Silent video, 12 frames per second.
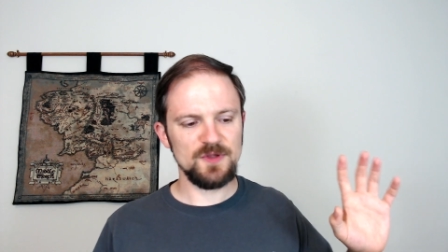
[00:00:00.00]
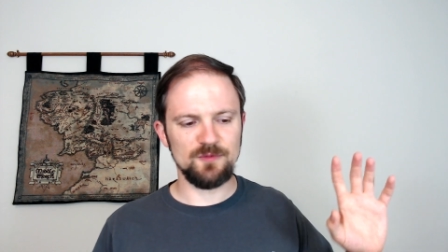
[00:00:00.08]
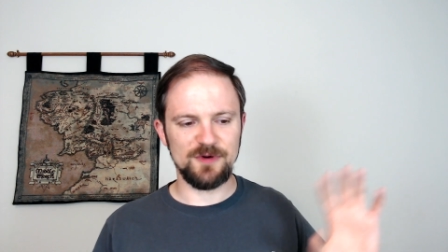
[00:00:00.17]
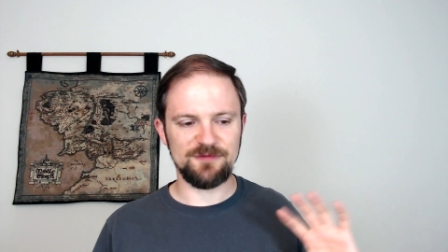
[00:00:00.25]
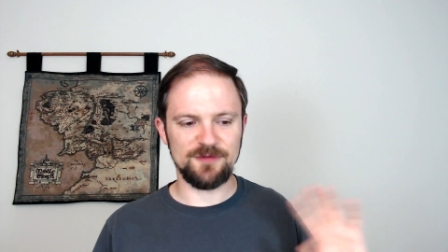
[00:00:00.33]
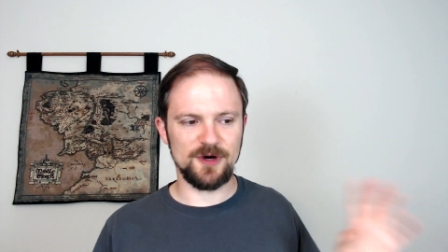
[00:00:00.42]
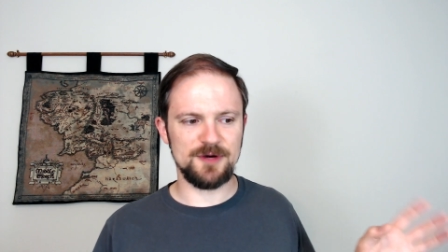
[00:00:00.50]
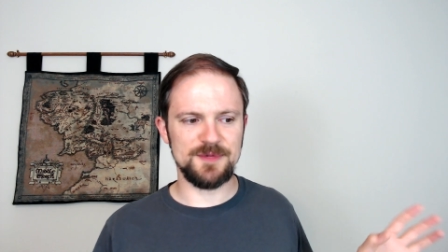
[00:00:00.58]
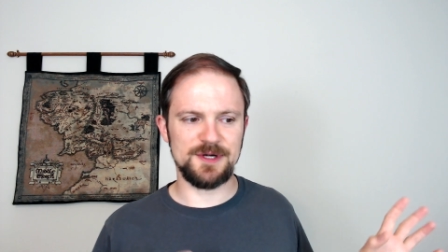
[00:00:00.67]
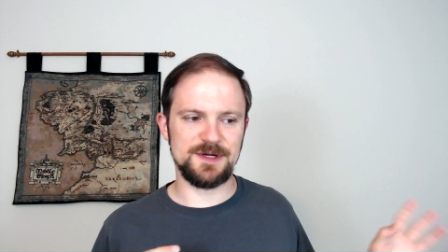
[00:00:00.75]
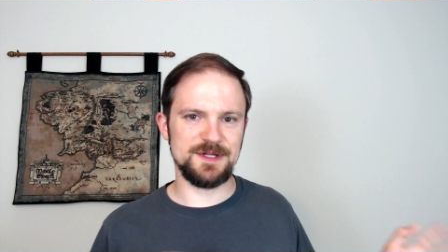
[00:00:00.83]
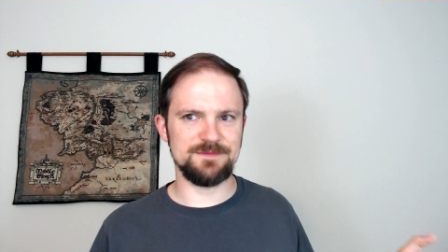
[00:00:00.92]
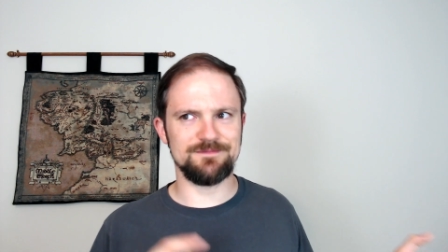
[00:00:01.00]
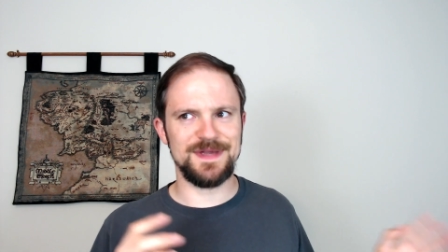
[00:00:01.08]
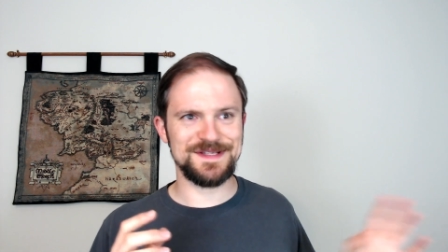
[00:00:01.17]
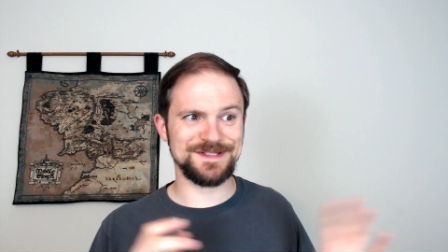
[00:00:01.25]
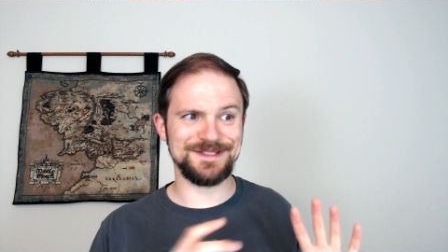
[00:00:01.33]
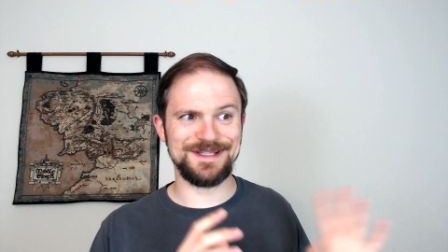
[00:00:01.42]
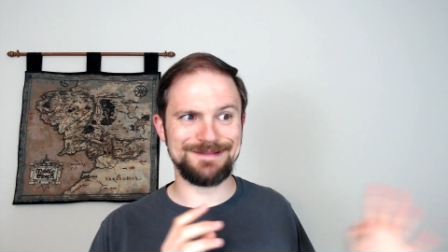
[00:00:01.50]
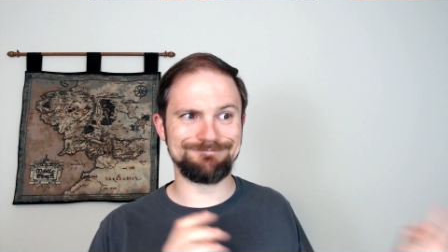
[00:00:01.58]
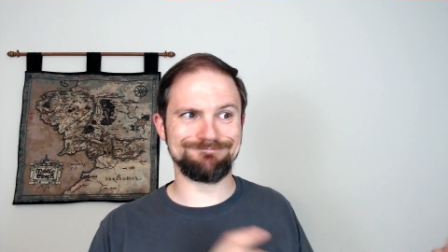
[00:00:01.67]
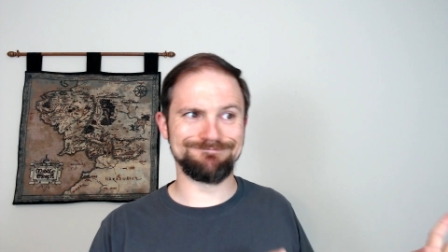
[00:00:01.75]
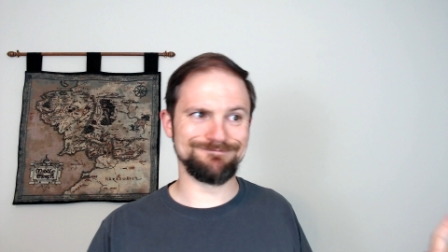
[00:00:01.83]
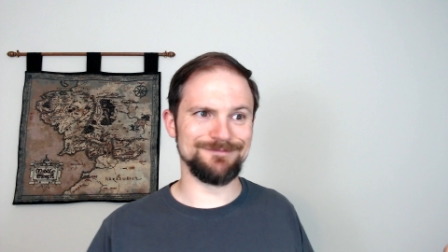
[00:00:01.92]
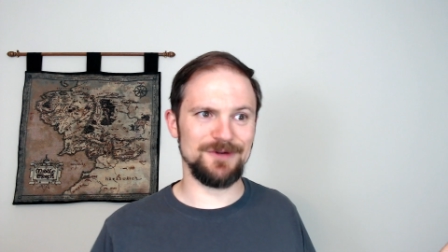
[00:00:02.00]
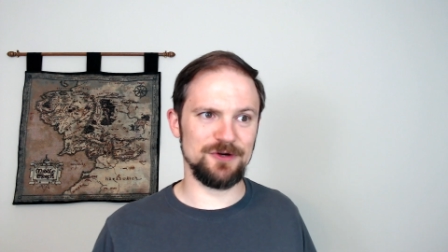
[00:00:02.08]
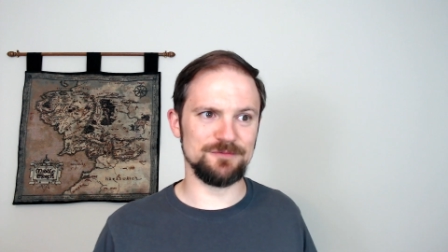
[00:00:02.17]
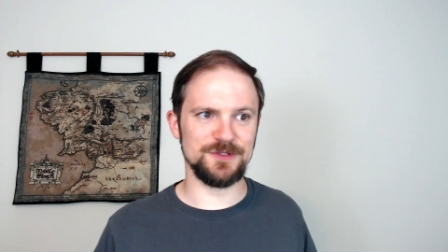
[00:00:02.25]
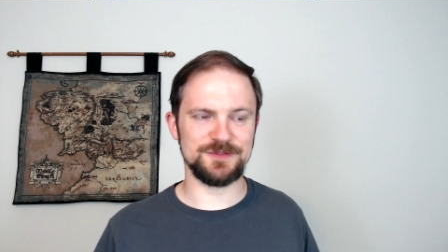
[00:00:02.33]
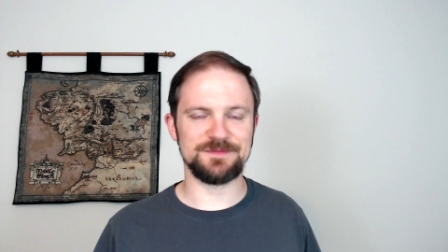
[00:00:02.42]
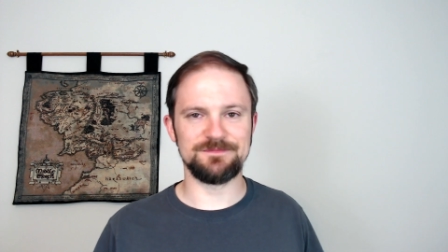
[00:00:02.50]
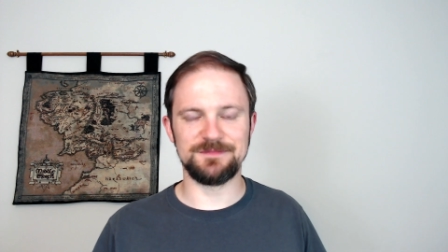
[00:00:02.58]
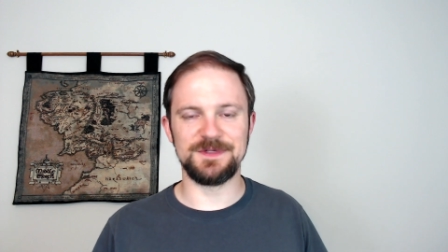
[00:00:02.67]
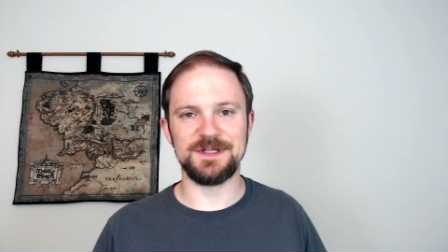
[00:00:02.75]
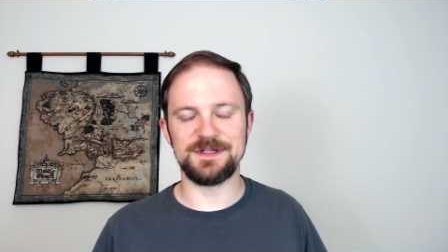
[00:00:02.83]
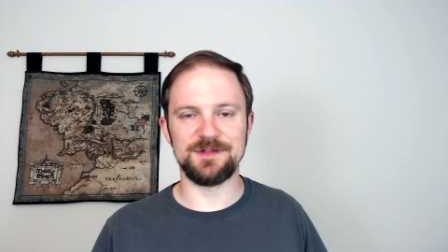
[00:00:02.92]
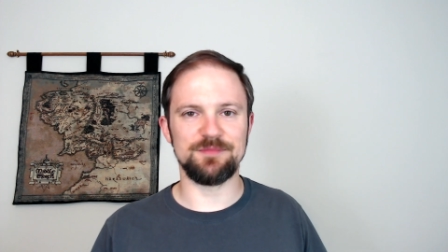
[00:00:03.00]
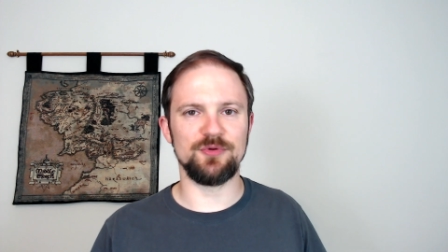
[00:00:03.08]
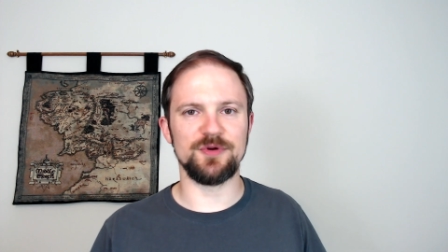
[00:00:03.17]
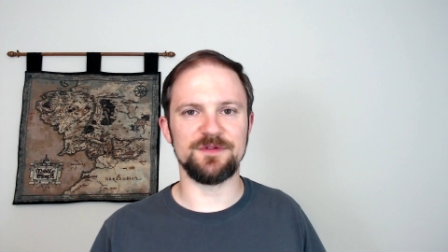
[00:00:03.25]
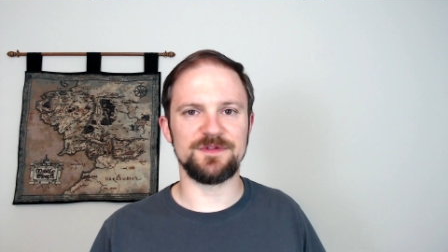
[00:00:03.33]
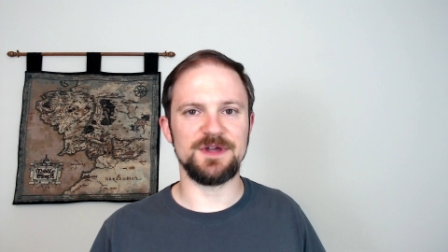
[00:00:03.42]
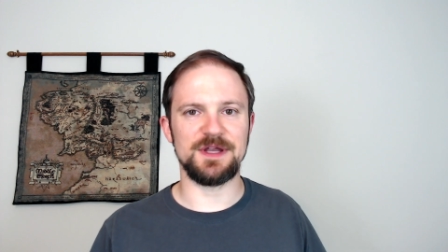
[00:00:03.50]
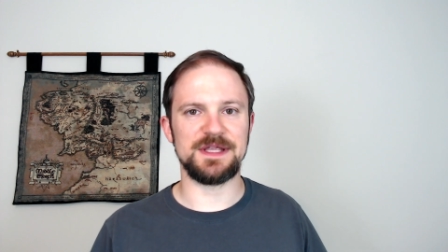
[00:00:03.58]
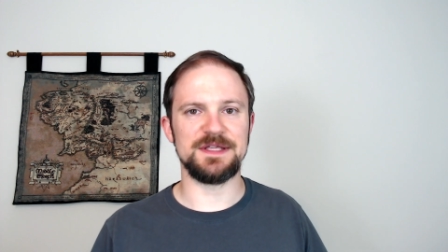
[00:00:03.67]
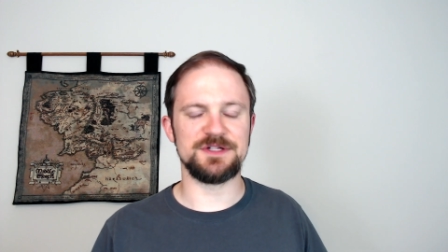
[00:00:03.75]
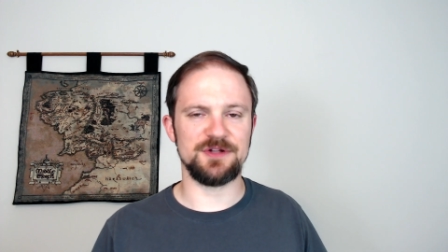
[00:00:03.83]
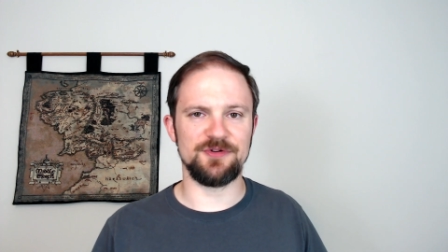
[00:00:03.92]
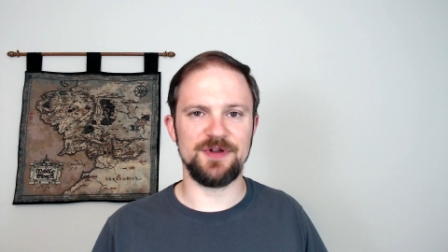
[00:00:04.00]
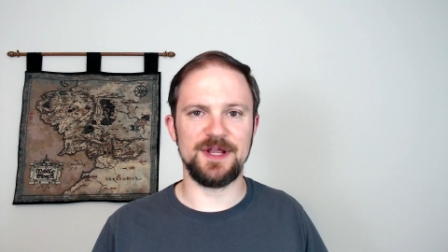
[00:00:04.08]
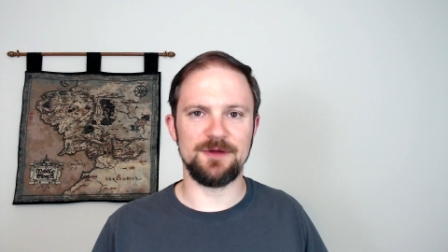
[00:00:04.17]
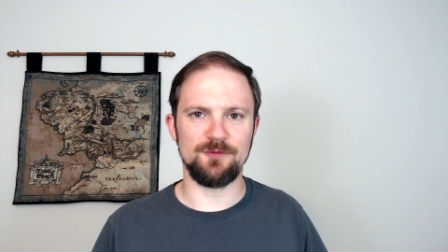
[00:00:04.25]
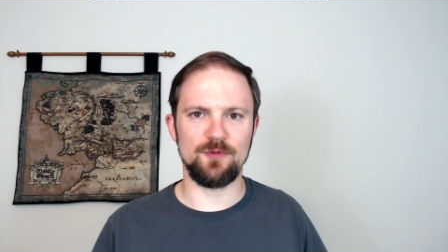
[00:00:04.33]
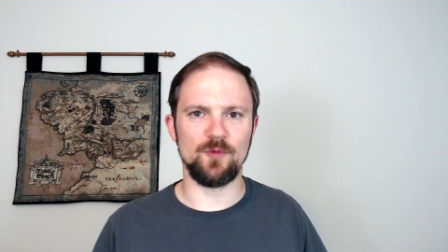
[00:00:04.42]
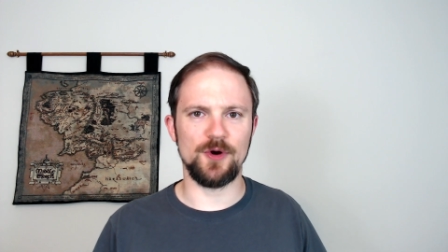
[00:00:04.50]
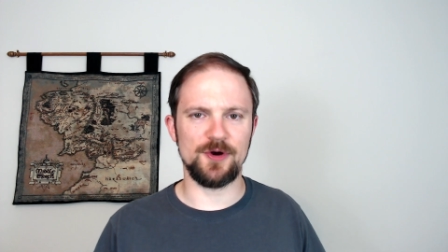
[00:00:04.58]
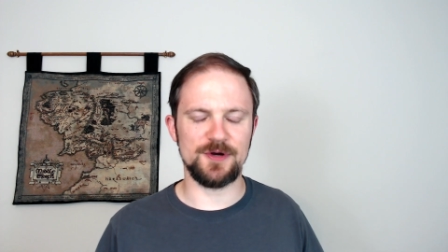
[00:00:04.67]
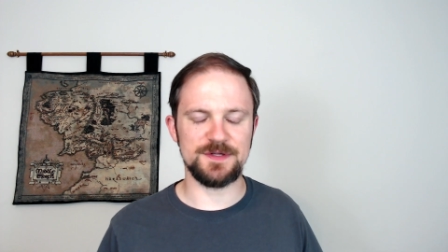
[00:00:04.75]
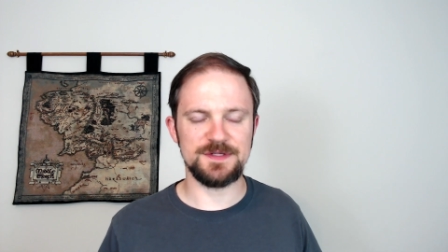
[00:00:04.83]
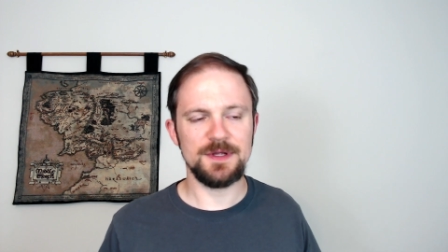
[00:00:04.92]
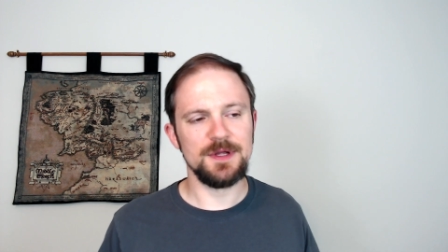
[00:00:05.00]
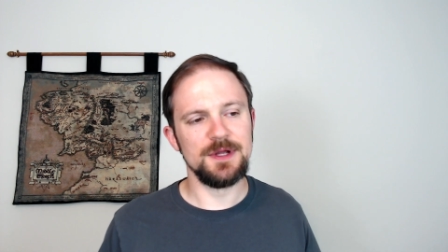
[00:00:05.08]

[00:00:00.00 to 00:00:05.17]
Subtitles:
where Faramir and him basically almost get to the point of cutting each other down with words.